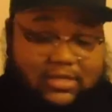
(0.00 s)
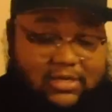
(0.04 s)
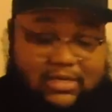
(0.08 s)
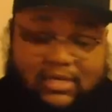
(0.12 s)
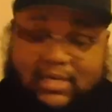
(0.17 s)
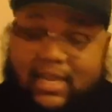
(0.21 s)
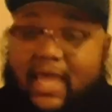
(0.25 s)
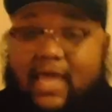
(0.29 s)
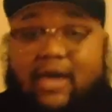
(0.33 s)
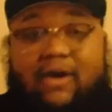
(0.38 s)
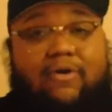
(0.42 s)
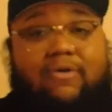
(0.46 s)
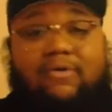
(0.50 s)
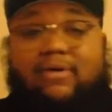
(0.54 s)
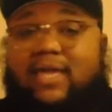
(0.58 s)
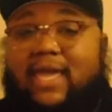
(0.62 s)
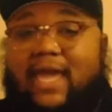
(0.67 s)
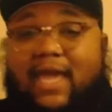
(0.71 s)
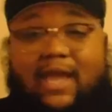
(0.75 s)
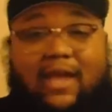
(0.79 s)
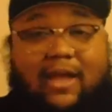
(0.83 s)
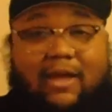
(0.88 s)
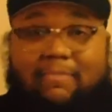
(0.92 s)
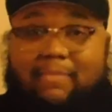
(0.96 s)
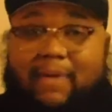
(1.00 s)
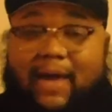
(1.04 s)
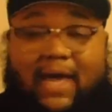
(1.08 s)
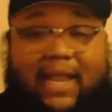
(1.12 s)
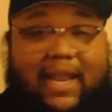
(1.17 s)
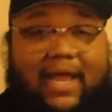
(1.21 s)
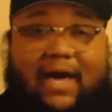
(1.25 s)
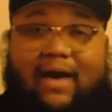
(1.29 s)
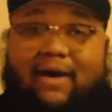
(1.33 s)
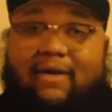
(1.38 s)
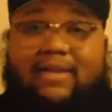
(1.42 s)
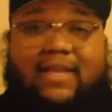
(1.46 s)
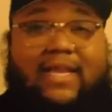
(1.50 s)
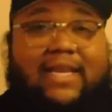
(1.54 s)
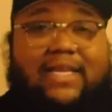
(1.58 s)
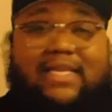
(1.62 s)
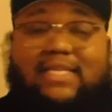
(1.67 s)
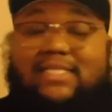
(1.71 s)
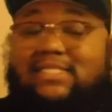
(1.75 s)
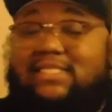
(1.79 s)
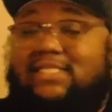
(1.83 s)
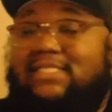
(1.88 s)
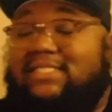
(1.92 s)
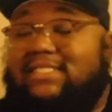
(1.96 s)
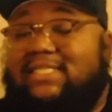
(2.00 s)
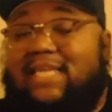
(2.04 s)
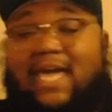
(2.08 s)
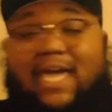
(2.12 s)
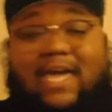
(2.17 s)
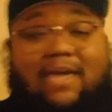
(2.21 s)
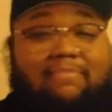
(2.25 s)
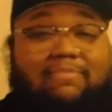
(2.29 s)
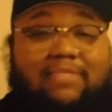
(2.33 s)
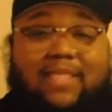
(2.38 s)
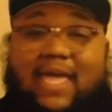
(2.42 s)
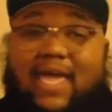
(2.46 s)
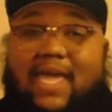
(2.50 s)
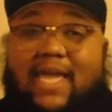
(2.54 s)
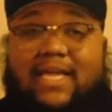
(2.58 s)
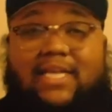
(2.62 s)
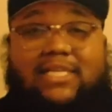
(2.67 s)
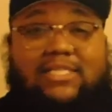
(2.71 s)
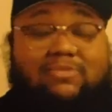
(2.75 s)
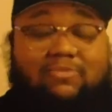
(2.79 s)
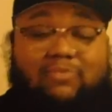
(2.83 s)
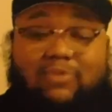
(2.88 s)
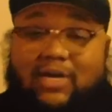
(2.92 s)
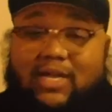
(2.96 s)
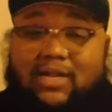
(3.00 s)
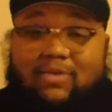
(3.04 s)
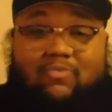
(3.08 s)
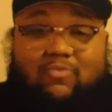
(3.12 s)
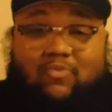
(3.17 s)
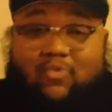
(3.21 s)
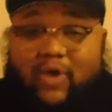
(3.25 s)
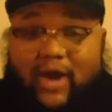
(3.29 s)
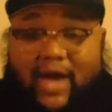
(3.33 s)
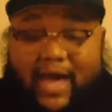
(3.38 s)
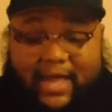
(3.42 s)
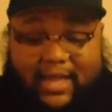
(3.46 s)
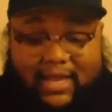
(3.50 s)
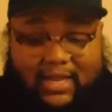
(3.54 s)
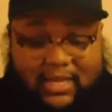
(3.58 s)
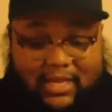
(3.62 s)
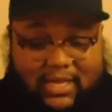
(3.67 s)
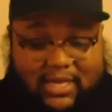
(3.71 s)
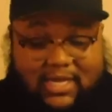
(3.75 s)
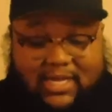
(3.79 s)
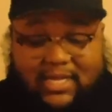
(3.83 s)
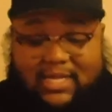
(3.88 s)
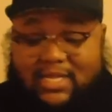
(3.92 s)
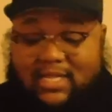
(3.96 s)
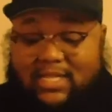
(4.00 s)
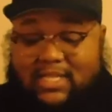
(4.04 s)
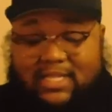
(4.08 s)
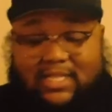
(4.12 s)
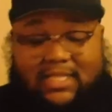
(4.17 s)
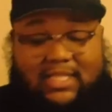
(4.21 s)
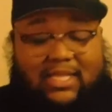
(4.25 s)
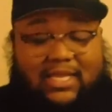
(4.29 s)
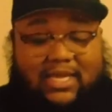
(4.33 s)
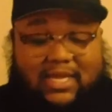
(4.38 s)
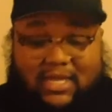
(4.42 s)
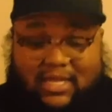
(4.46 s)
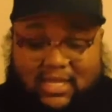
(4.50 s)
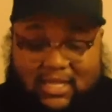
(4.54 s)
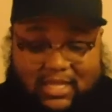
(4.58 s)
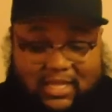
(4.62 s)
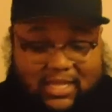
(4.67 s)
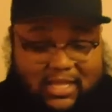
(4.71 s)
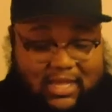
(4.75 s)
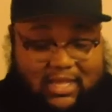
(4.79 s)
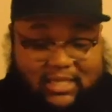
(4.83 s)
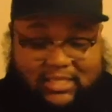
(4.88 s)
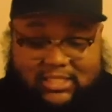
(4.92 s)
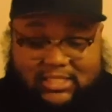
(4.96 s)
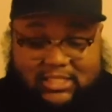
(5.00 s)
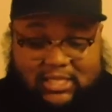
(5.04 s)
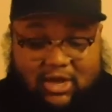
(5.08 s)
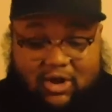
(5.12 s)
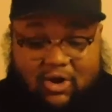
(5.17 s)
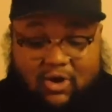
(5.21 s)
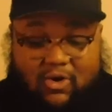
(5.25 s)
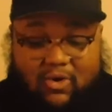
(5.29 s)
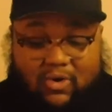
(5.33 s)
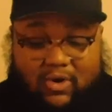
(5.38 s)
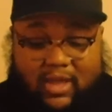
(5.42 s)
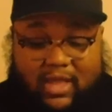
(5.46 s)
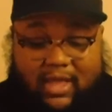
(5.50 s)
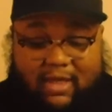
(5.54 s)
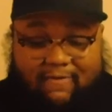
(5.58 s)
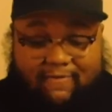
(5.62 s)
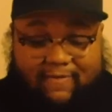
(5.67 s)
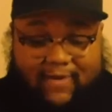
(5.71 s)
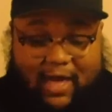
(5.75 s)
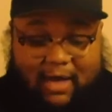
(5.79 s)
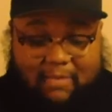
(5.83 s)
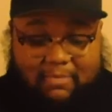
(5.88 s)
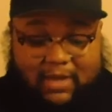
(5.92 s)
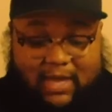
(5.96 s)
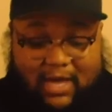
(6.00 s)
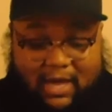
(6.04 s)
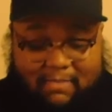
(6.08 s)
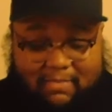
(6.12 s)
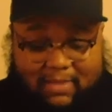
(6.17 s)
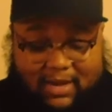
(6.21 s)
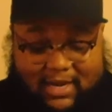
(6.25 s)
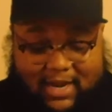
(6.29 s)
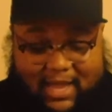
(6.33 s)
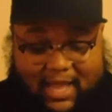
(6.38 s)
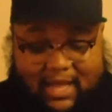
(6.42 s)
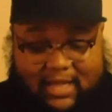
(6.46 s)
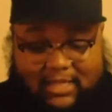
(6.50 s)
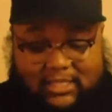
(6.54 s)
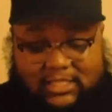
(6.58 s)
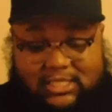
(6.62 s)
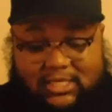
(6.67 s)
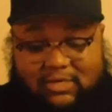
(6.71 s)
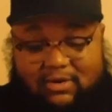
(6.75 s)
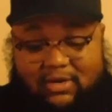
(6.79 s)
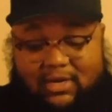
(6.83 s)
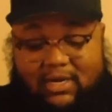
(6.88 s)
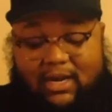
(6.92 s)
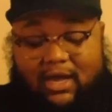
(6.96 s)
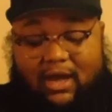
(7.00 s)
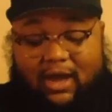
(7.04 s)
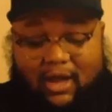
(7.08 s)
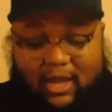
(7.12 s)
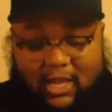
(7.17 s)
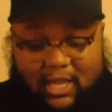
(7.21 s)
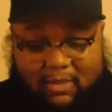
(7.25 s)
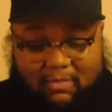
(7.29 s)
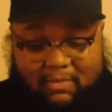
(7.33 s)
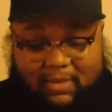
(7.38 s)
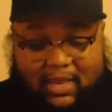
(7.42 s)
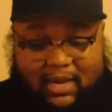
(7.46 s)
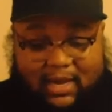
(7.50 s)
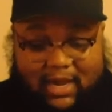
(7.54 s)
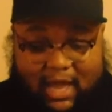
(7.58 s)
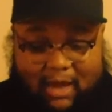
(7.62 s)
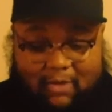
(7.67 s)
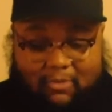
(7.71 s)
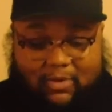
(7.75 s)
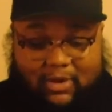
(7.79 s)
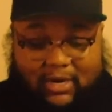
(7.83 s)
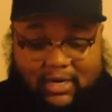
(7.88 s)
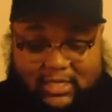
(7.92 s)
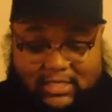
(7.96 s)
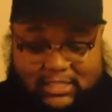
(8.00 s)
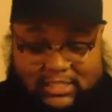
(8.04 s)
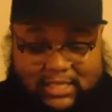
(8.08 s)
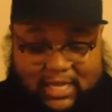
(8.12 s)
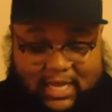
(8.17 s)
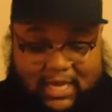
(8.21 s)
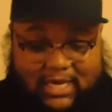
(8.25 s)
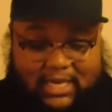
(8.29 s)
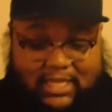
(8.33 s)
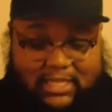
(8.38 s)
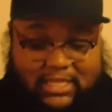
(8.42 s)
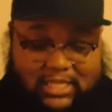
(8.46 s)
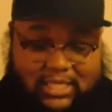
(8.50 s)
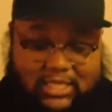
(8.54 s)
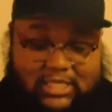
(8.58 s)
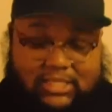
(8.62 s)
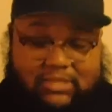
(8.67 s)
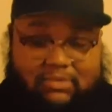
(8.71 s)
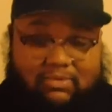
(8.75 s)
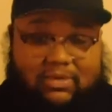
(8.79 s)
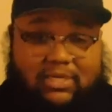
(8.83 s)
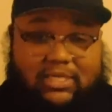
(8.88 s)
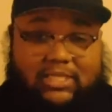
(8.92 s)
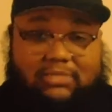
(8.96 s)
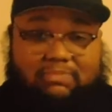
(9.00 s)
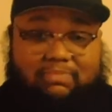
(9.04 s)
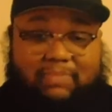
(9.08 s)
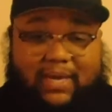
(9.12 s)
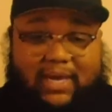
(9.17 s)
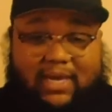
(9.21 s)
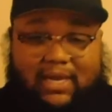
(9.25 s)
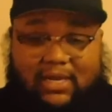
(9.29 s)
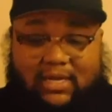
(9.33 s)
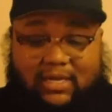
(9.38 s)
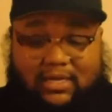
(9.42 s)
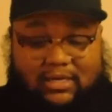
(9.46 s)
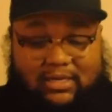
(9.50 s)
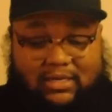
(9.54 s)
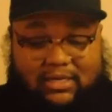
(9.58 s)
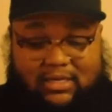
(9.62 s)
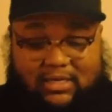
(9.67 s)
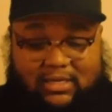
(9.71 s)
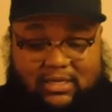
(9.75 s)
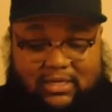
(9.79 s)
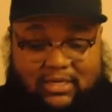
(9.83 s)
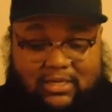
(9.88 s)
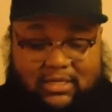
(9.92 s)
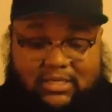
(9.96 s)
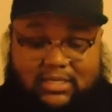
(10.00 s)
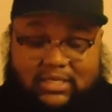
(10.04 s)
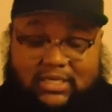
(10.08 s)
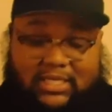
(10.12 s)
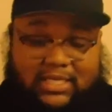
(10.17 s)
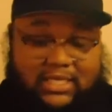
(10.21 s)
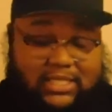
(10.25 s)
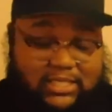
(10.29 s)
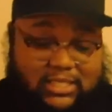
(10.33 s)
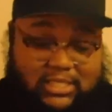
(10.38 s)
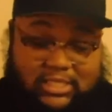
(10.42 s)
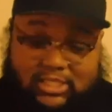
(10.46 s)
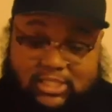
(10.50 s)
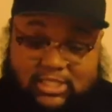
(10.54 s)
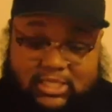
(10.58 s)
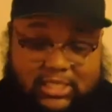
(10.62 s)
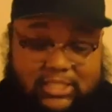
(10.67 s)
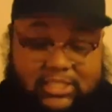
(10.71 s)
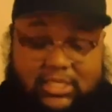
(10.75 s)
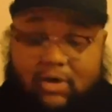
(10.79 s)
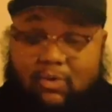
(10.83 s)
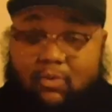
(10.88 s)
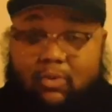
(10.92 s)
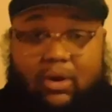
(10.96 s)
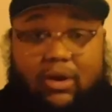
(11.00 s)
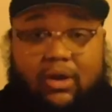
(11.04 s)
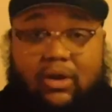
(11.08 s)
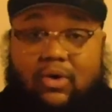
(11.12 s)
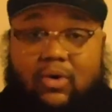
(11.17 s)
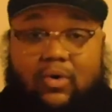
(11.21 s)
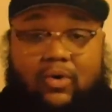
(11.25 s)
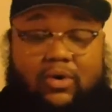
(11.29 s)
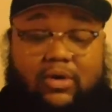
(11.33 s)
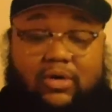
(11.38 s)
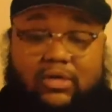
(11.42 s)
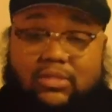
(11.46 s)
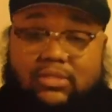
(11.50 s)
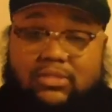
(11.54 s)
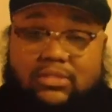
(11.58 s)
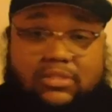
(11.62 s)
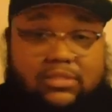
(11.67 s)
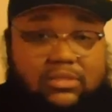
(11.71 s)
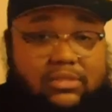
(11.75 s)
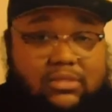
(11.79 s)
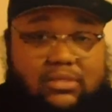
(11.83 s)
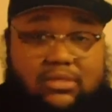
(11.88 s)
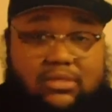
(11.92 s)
They don't care about all that. It's the same thing as what and what. So if I'm coming down to an argument and I want to say that this one is better, this is just a workhorse.